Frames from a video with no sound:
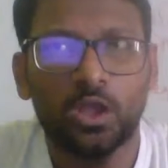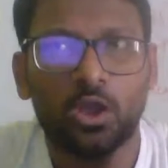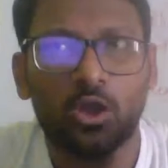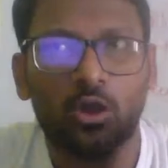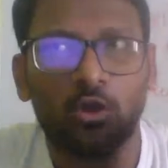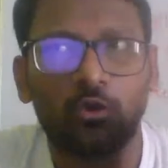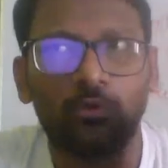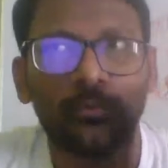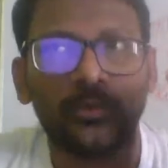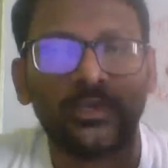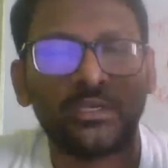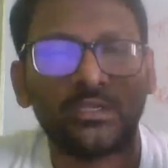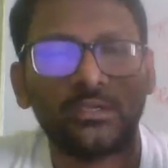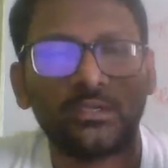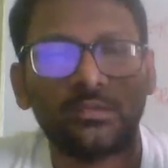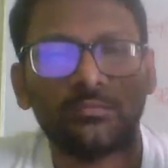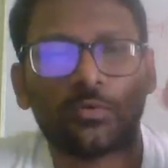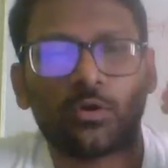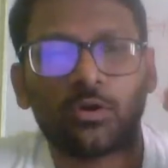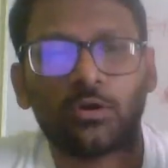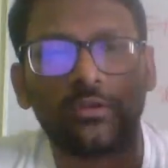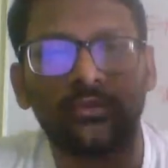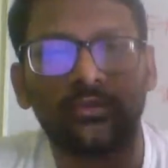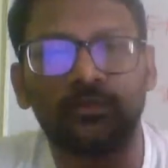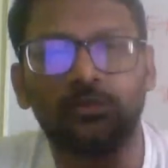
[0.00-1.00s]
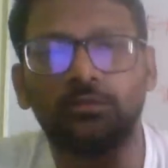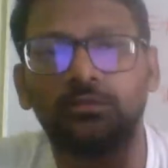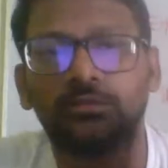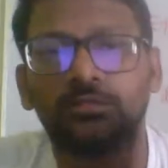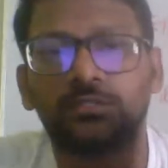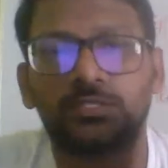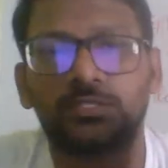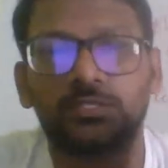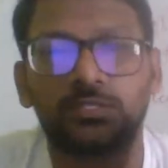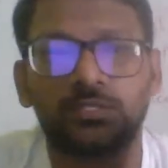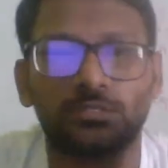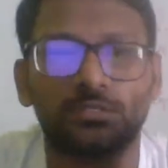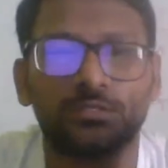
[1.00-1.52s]
how many
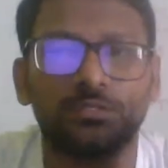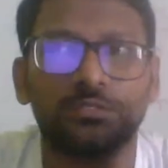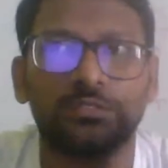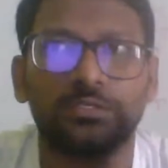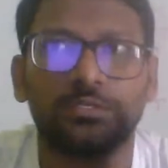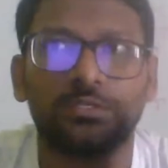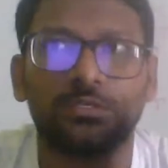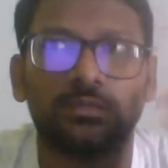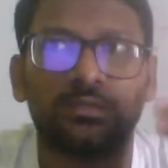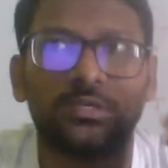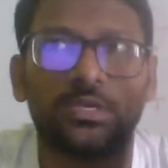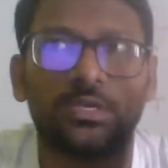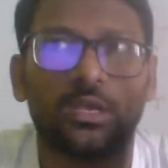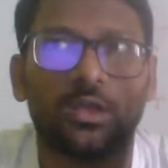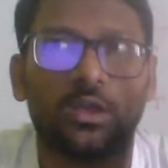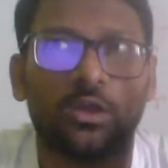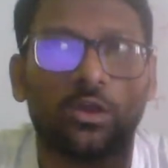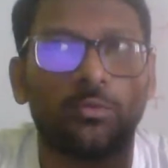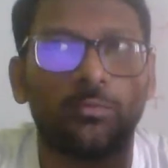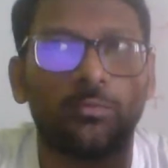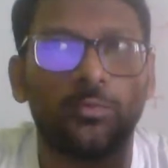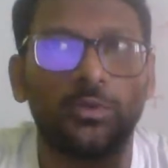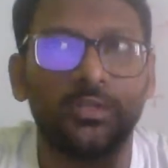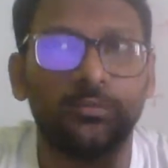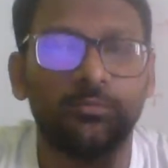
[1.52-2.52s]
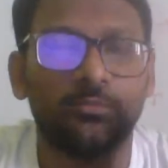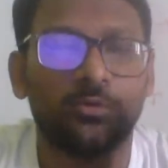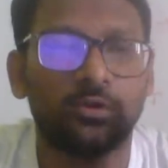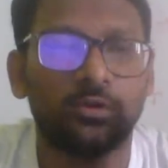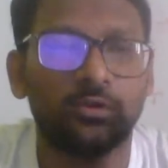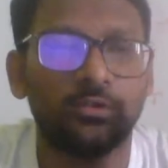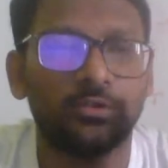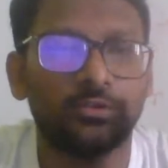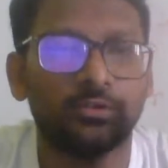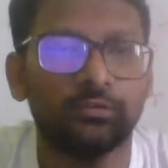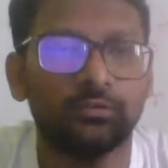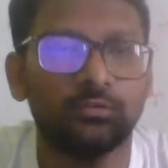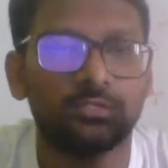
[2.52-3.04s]
molecules
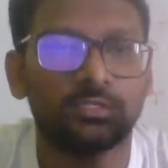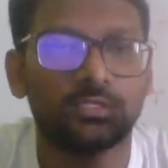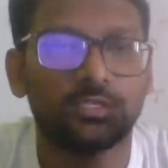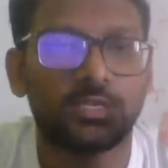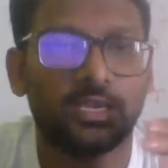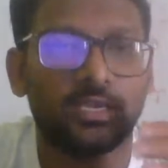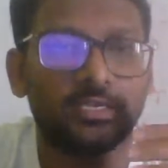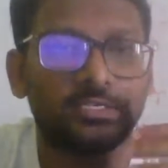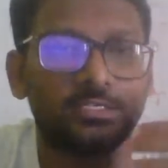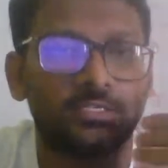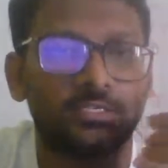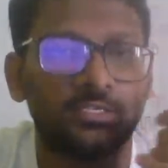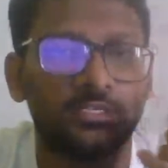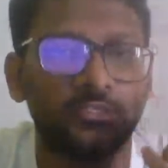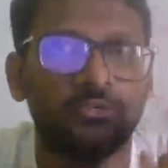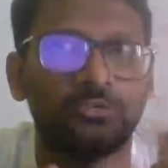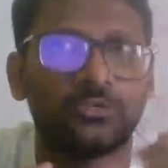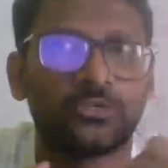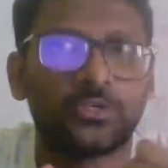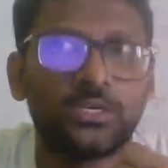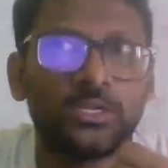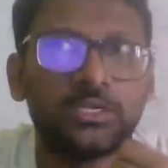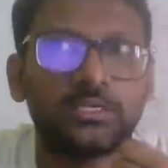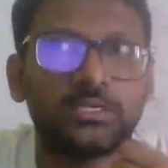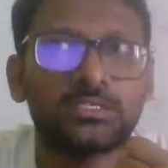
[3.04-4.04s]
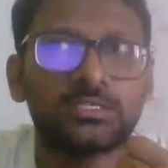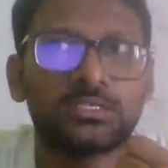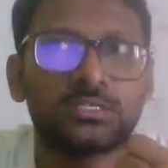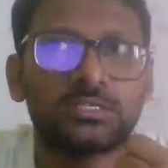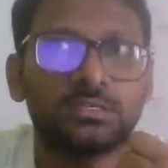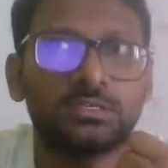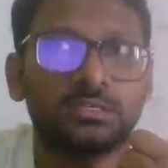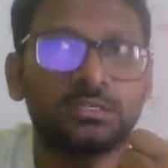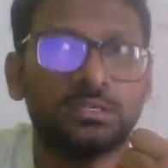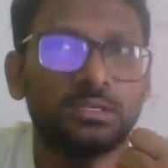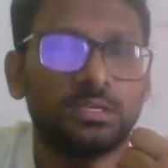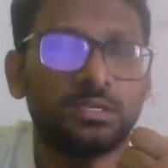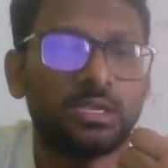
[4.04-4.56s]
actually utilized
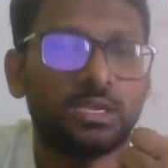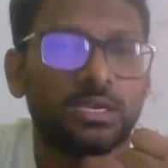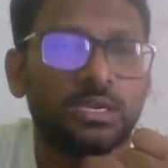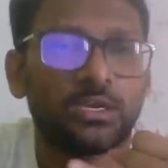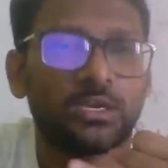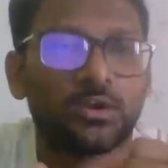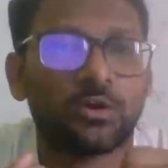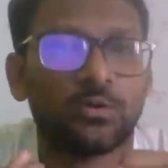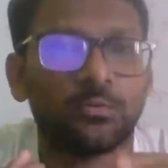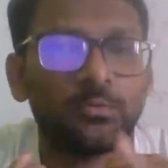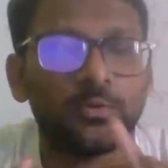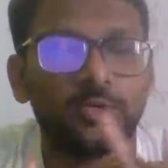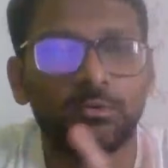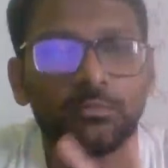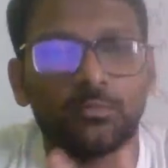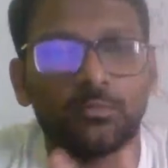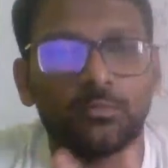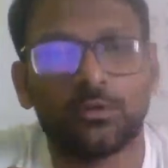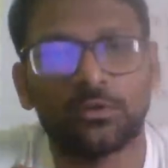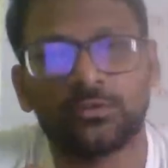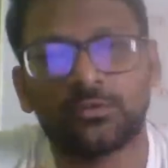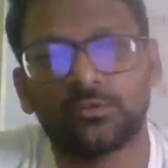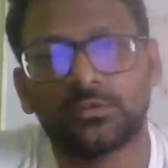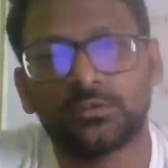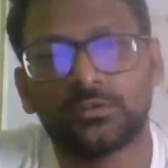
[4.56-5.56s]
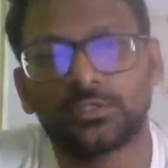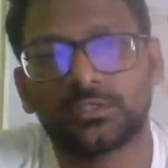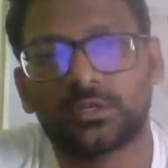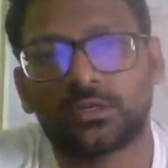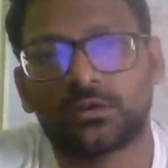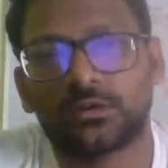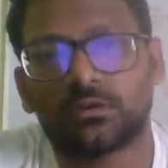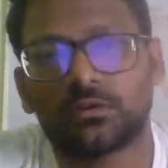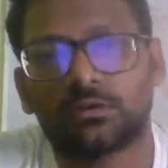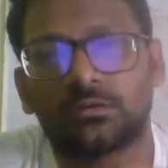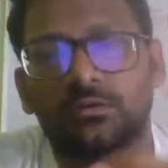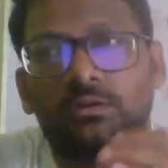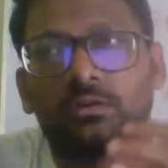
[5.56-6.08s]
and how many molecules that
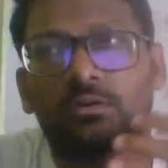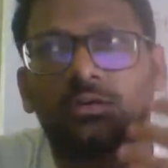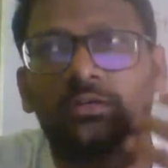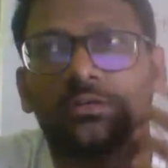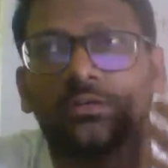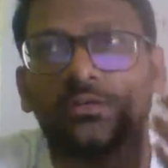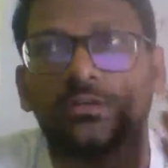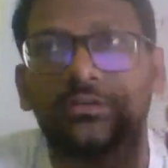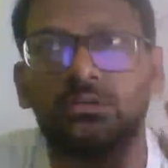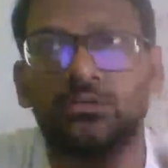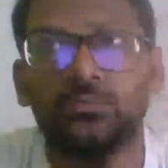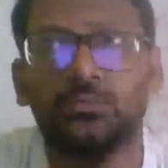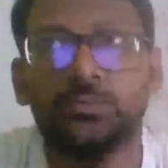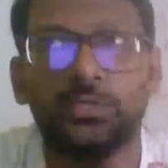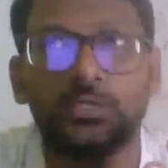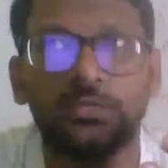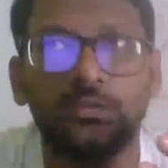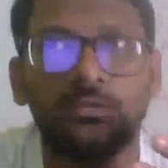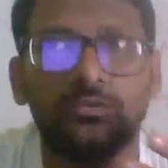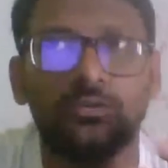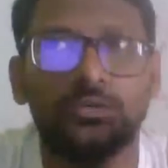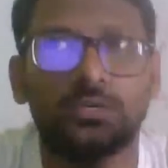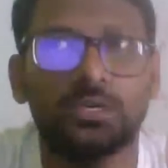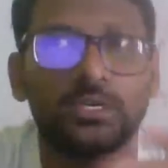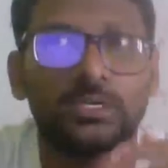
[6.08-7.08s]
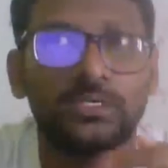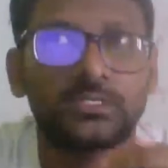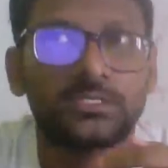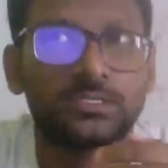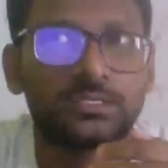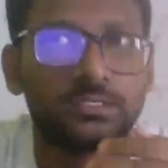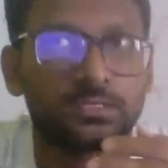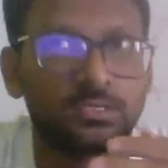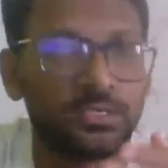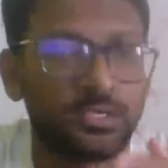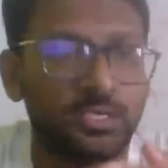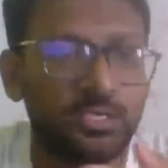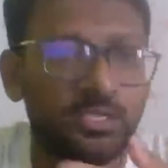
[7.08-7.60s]
are not being
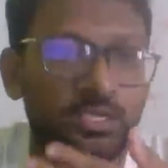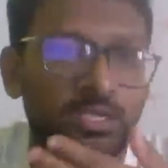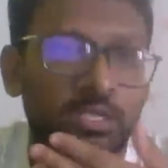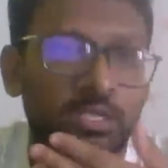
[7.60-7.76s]
utilized.